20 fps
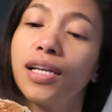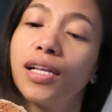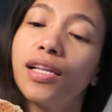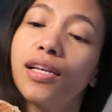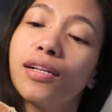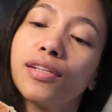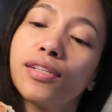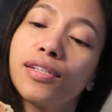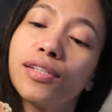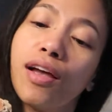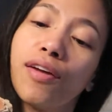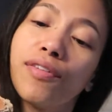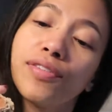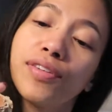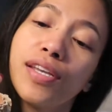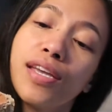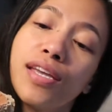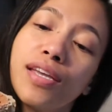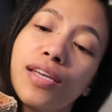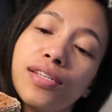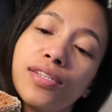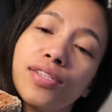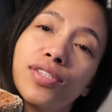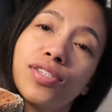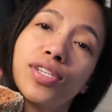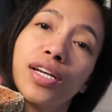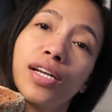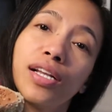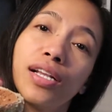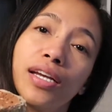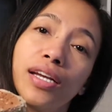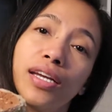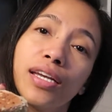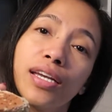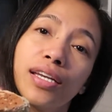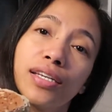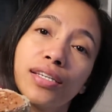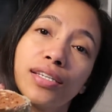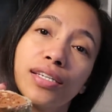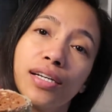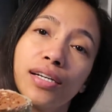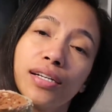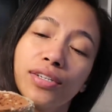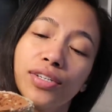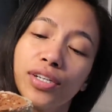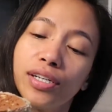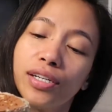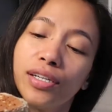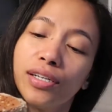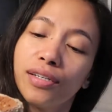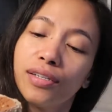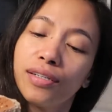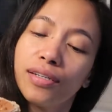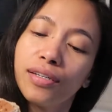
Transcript: A little soft. See? It's jiggly. Jiggle, jiggle.